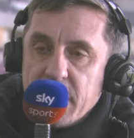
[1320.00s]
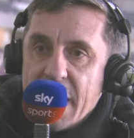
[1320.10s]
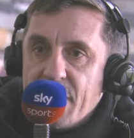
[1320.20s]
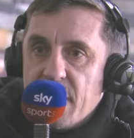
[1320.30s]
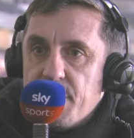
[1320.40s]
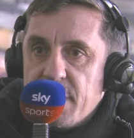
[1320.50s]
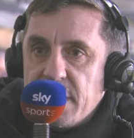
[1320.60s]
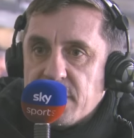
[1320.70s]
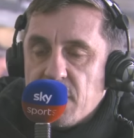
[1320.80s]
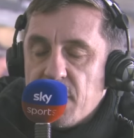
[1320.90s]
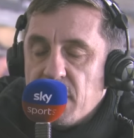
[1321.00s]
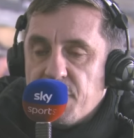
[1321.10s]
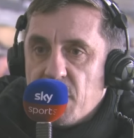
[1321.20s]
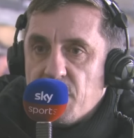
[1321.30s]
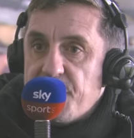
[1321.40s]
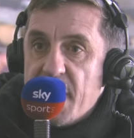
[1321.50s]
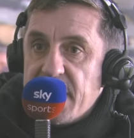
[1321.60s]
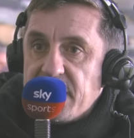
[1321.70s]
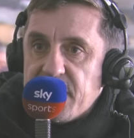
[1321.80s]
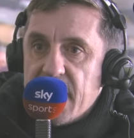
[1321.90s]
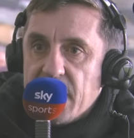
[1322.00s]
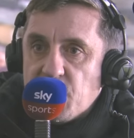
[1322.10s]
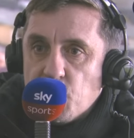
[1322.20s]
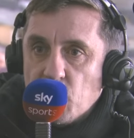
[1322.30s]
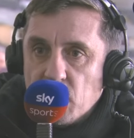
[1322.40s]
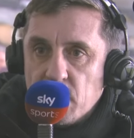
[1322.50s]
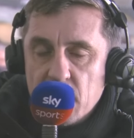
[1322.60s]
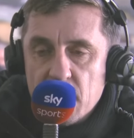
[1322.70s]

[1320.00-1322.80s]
plan that means that they'll phase the actual